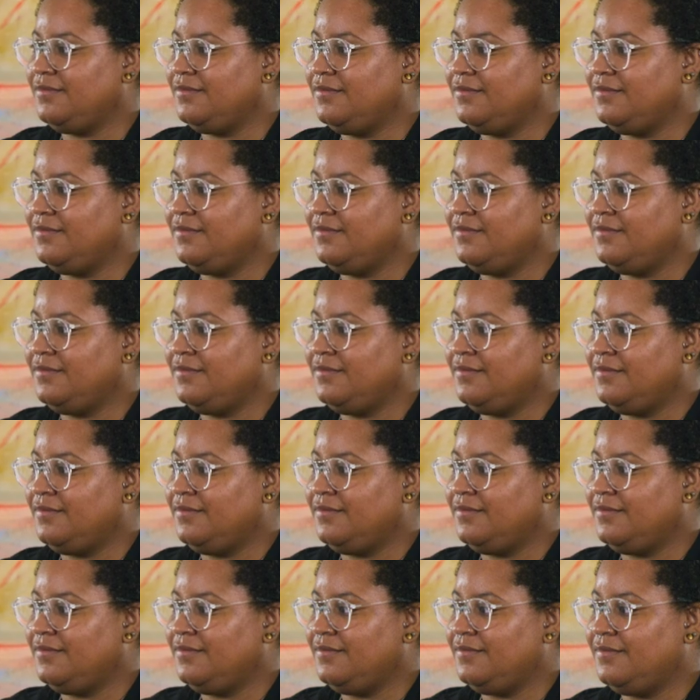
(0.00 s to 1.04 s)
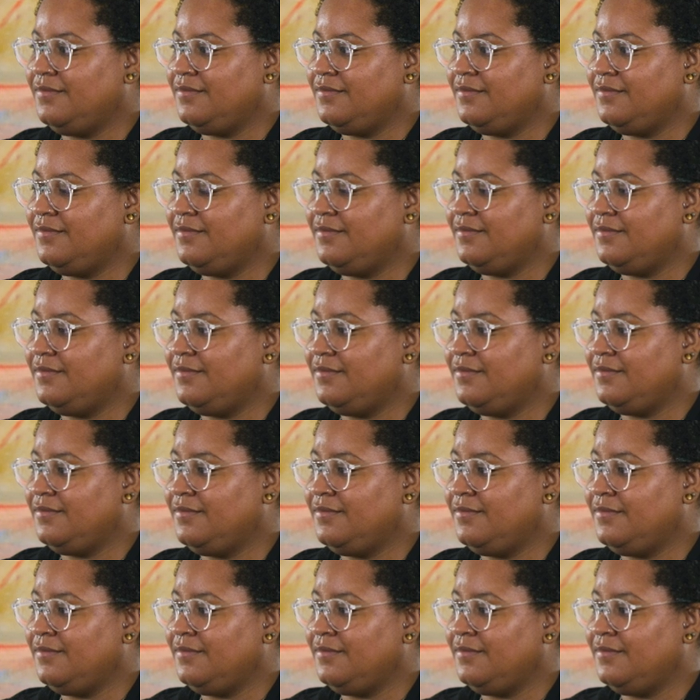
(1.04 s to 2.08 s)

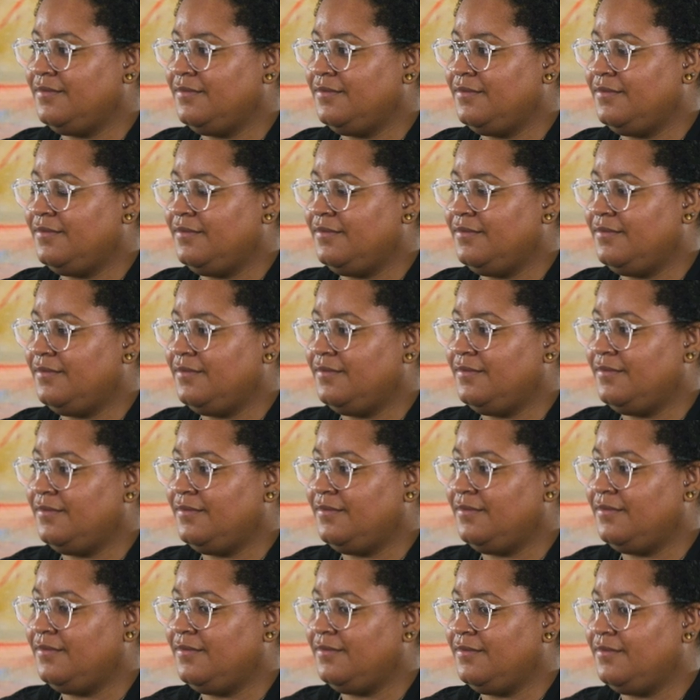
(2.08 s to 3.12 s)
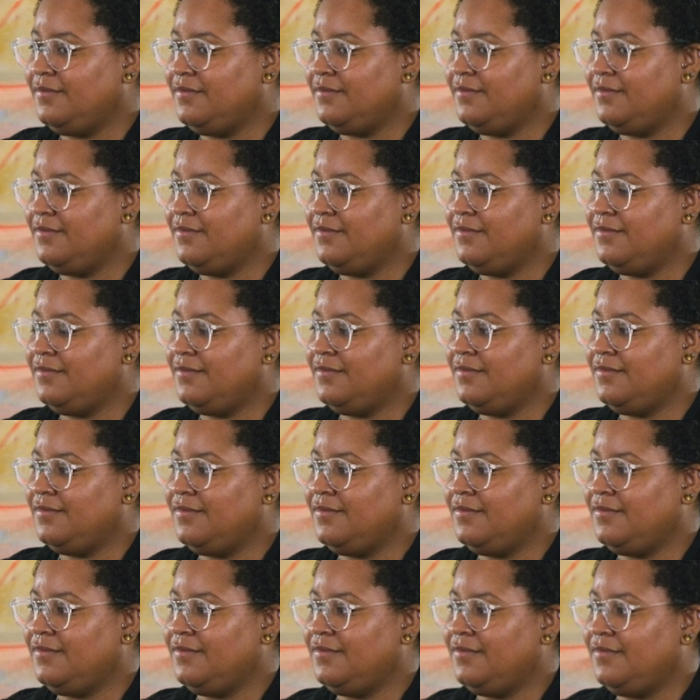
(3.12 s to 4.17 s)

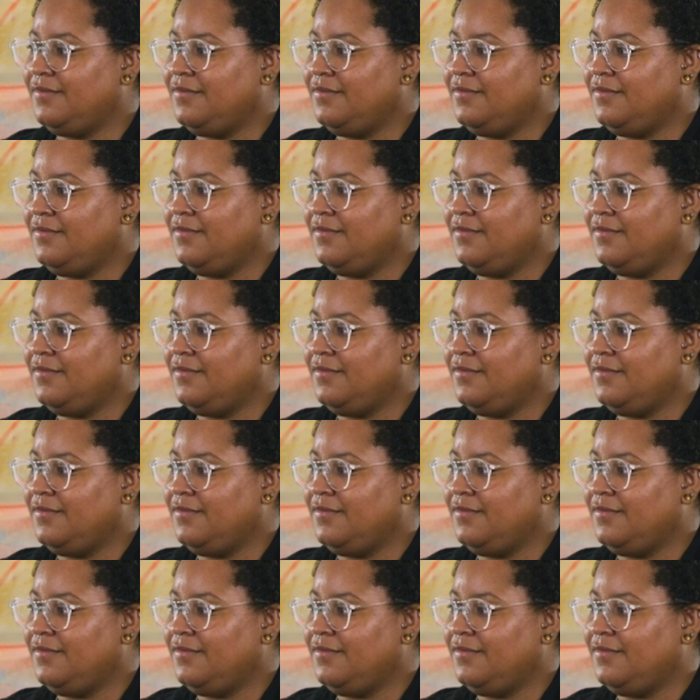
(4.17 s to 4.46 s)
This person isn't speaking.